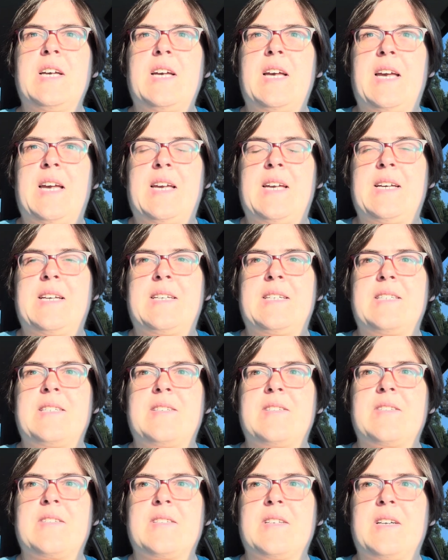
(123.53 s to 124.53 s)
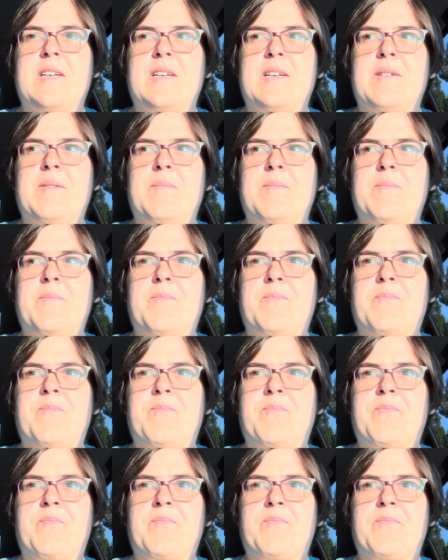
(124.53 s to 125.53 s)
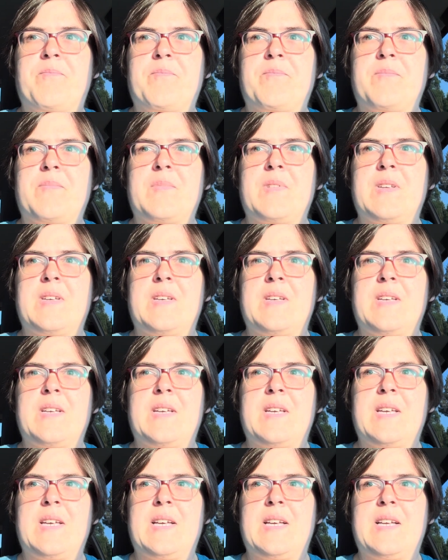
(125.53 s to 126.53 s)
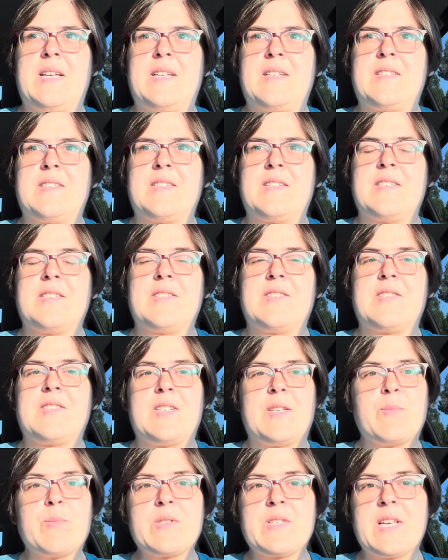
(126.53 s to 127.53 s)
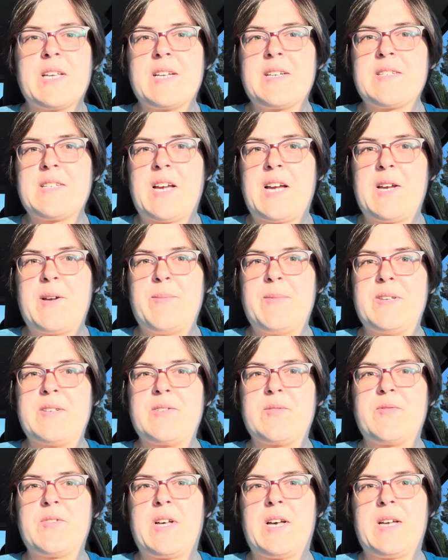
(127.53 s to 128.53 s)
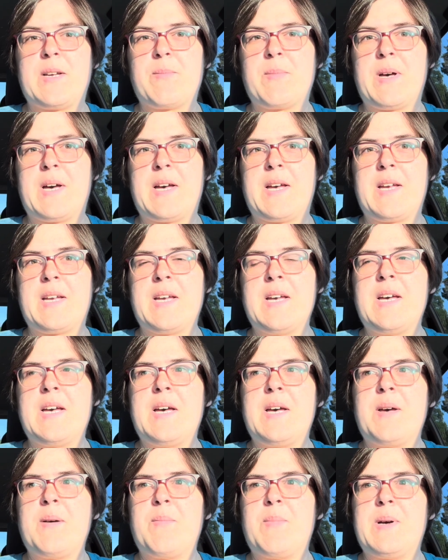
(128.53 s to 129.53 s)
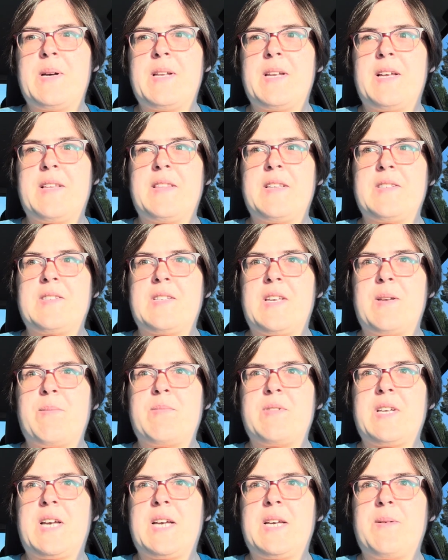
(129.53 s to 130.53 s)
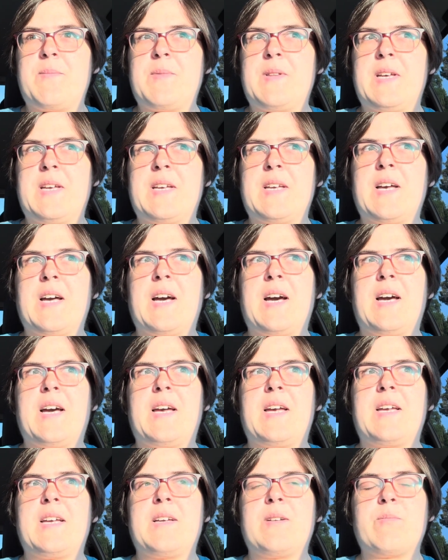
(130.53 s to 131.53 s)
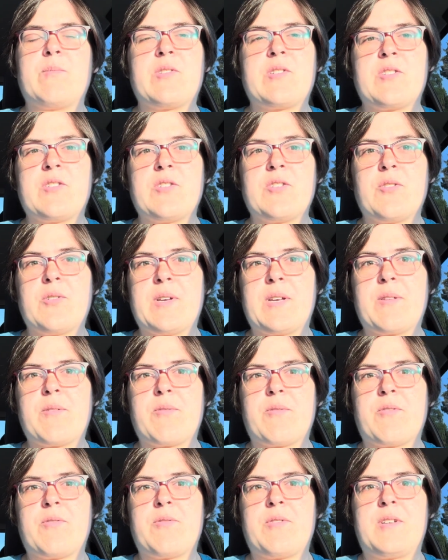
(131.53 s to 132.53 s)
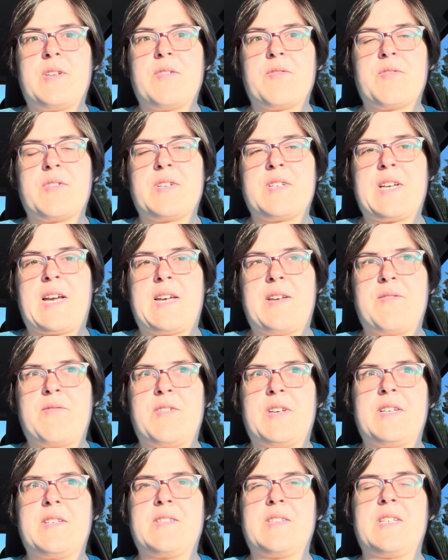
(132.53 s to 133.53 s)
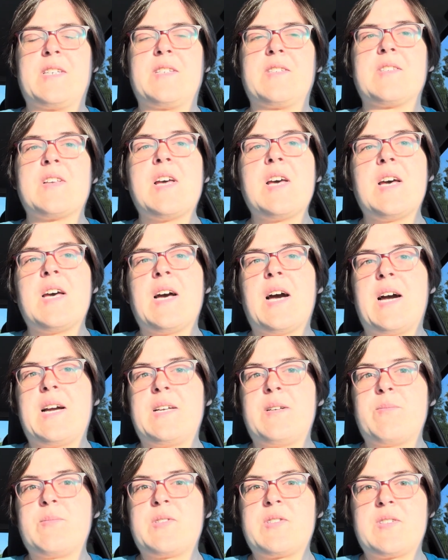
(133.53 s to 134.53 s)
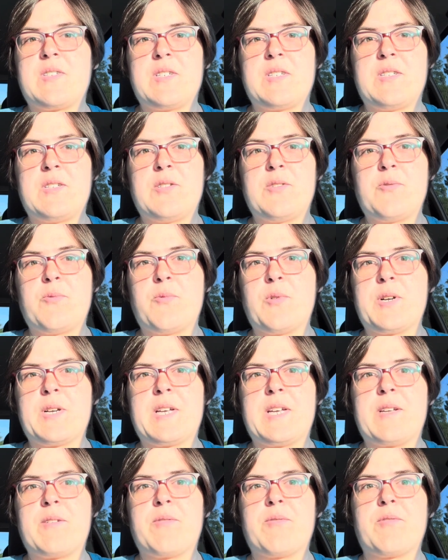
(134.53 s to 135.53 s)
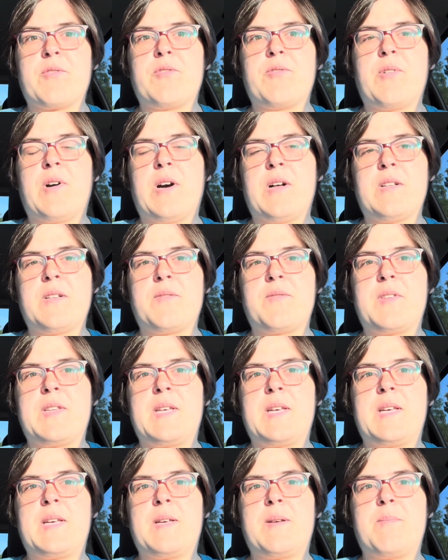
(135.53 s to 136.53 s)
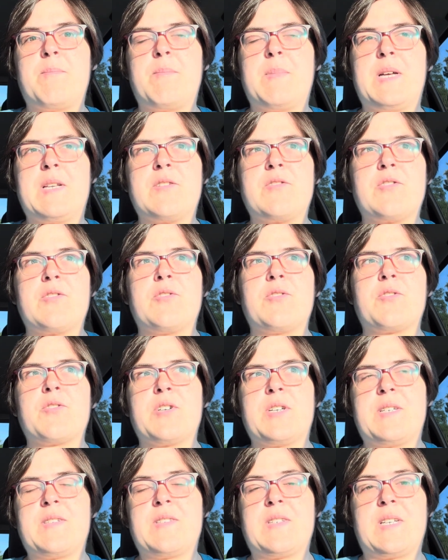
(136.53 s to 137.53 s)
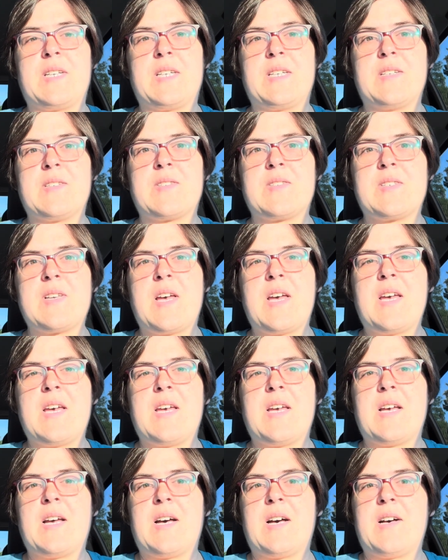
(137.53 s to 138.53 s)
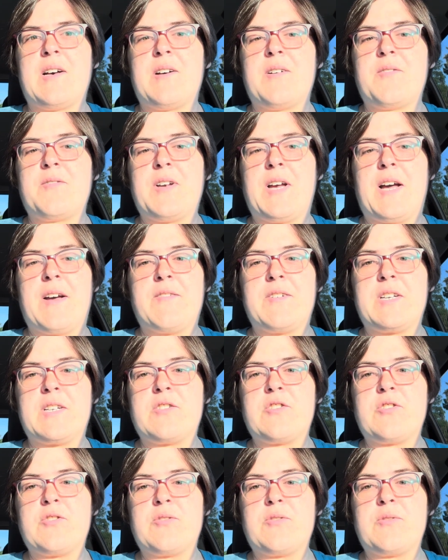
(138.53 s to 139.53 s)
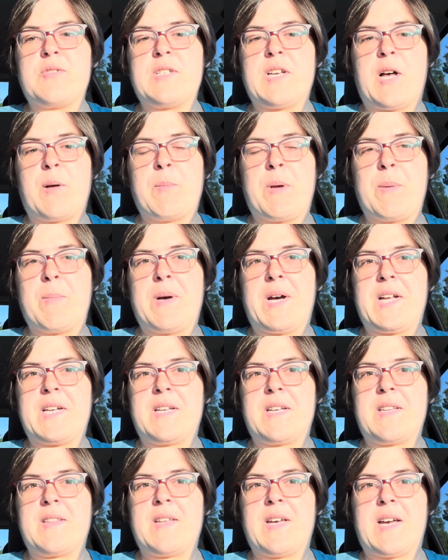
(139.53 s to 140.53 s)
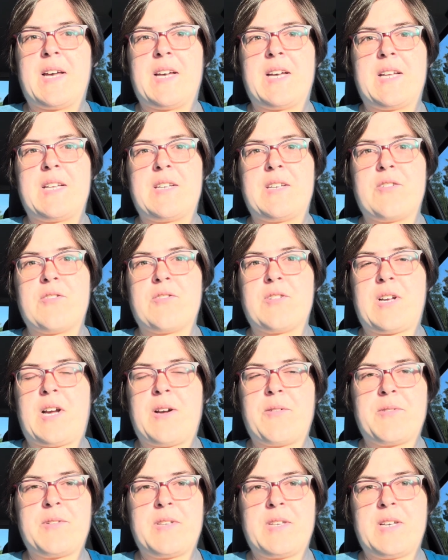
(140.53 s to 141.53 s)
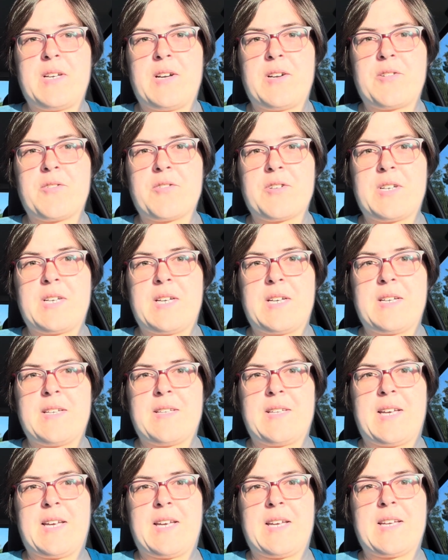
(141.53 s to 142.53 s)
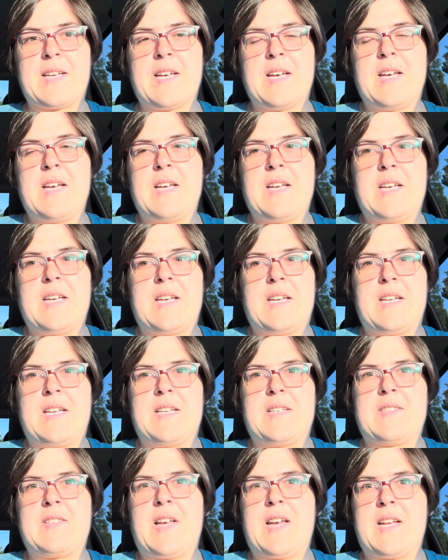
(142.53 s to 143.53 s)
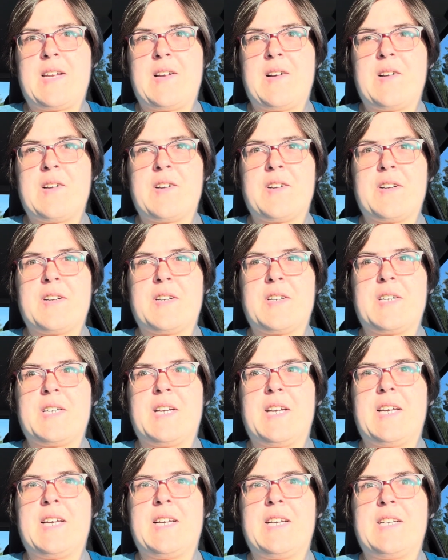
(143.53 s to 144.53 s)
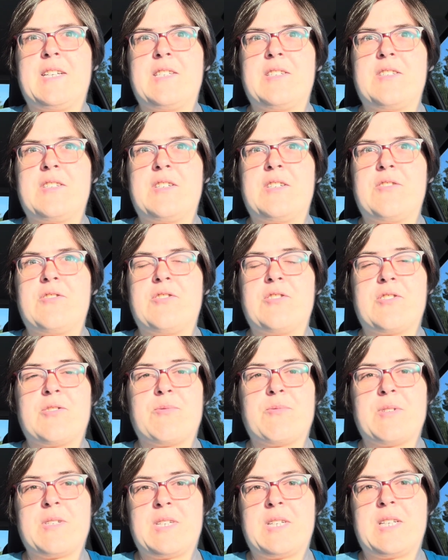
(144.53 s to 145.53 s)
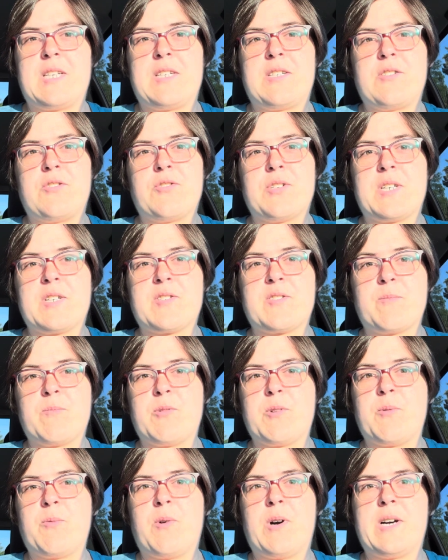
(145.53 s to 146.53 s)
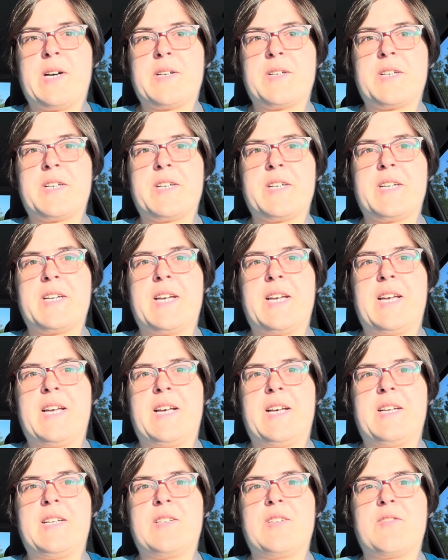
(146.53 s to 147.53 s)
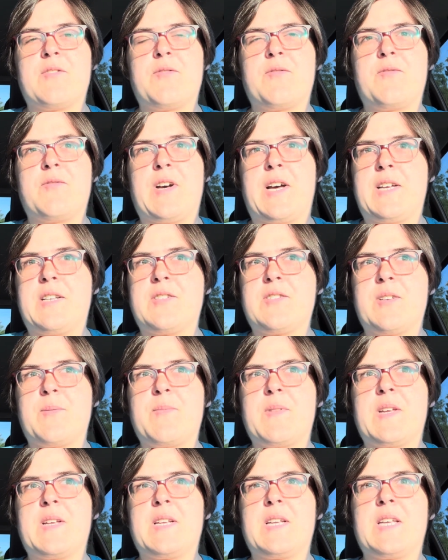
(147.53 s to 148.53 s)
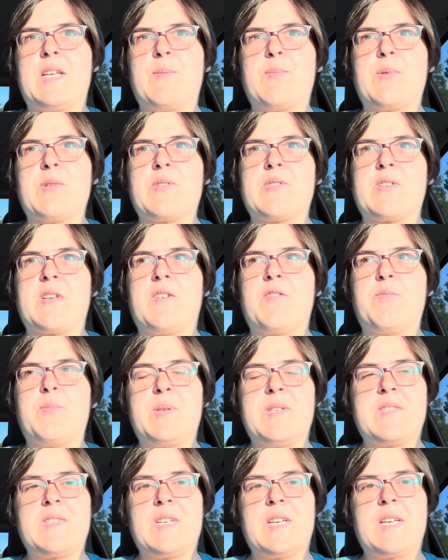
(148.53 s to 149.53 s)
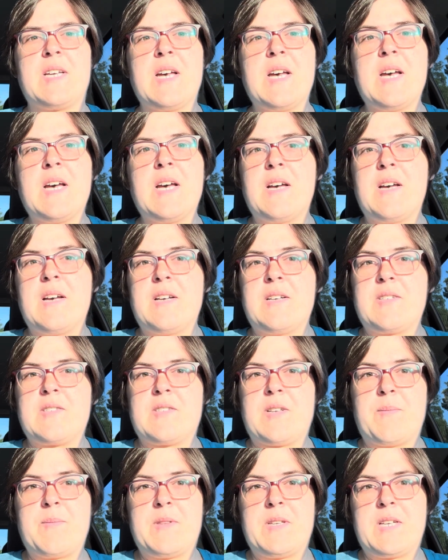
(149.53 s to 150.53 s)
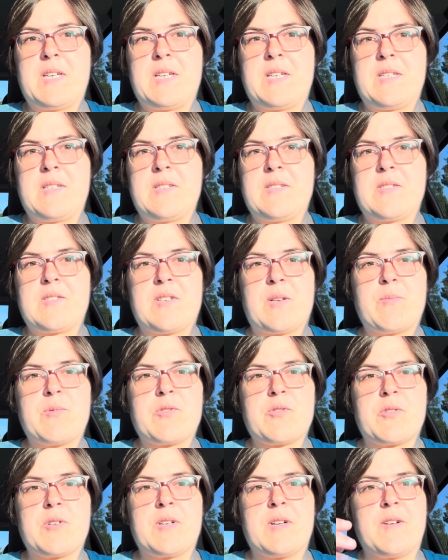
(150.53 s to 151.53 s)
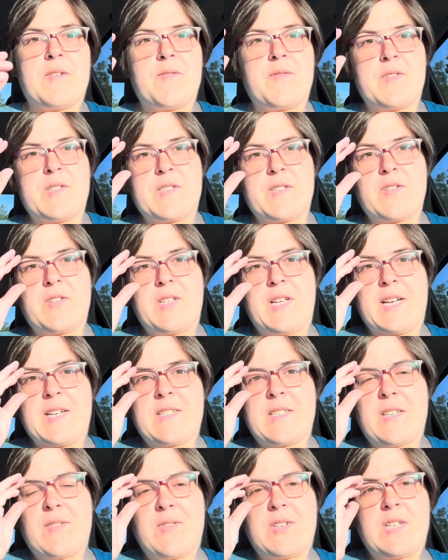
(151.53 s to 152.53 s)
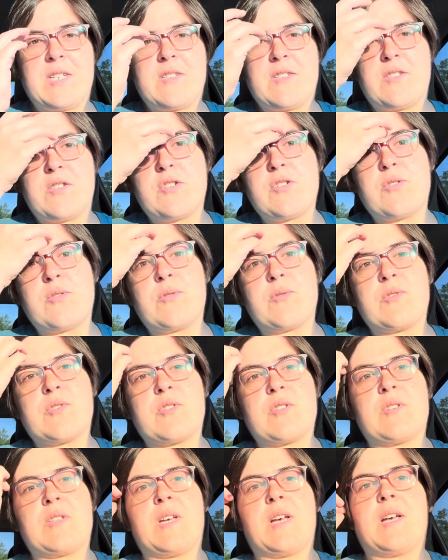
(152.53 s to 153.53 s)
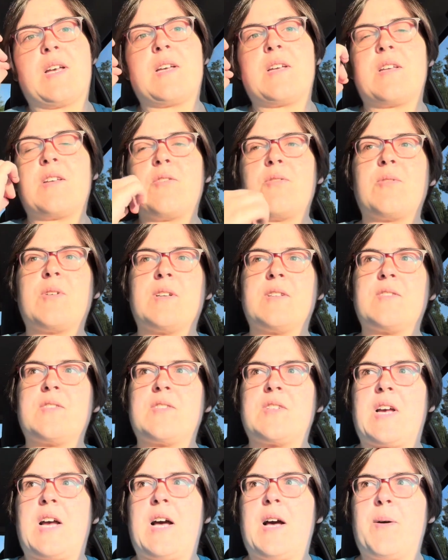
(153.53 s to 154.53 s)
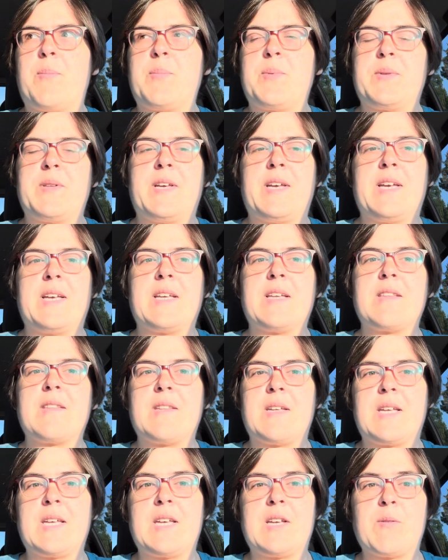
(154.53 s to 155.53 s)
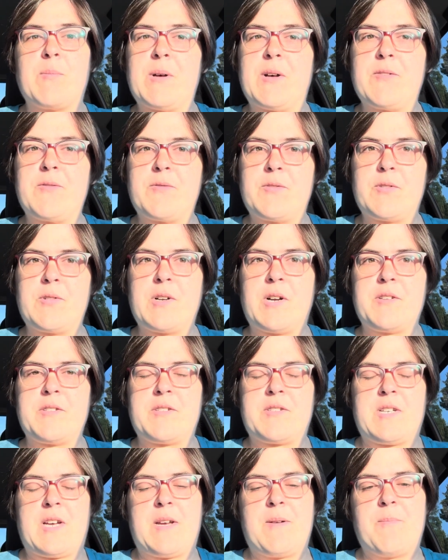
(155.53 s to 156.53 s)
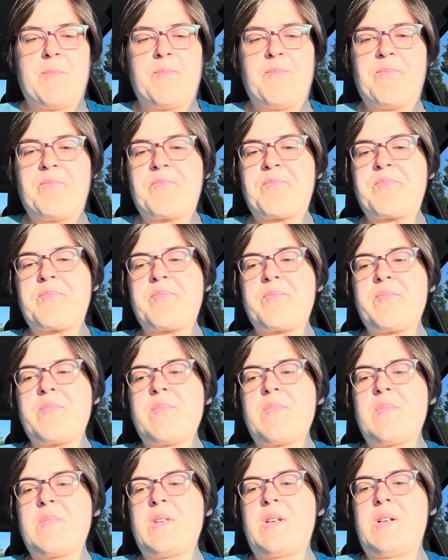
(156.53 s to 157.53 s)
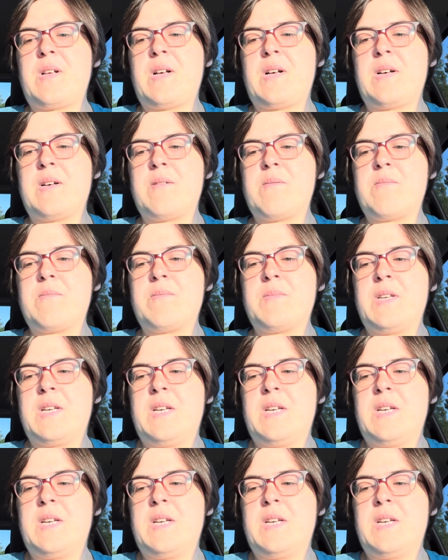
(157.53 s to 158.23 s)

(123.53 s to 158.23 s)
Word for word: And, um, it seems like time is flying by but at the same time like i am still going through the different diet phases i am still working through all of the mental craziness of having to tell my body that you're not really hungry like it is head hunger and you just really need to drink some more water and find something to keep yourself busy something, some sort of physical activity to do so that you can stop like thinking about food all the time. Um,